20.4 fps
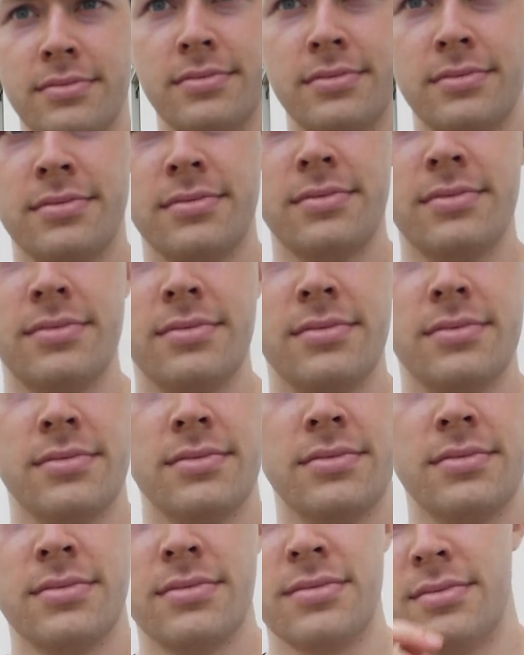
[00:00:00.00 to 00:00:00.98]
So
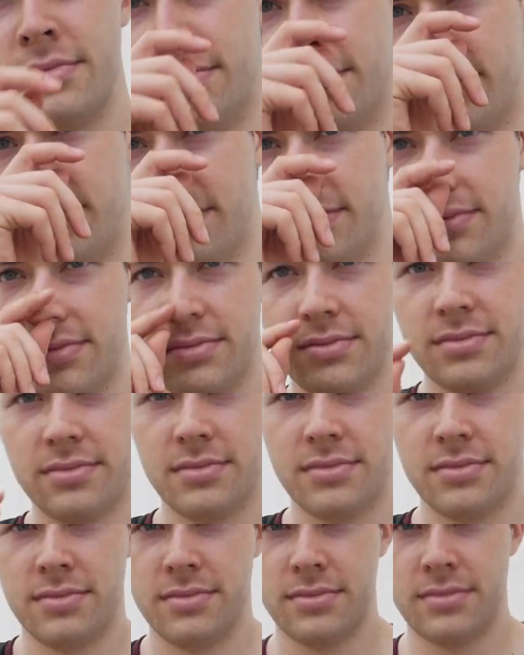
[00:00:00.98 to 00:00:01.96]
Eric has
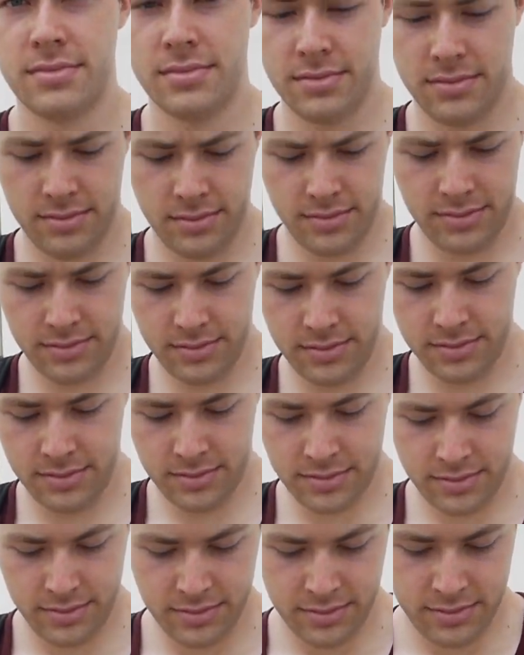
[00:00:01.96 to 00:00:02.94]
decided to try the
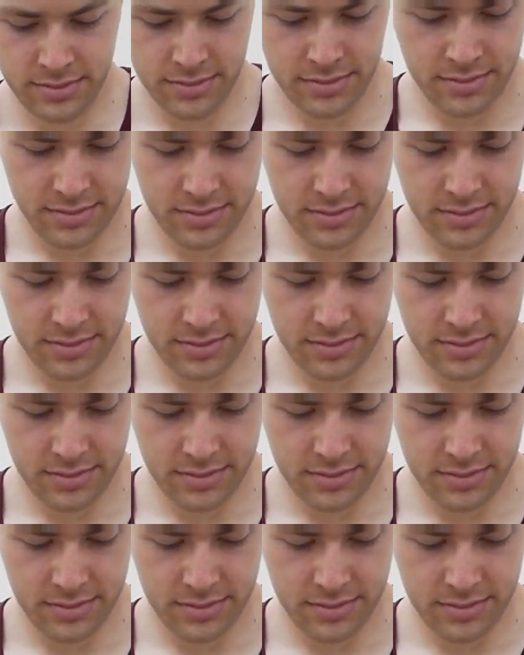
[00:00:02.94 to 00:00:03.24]
famous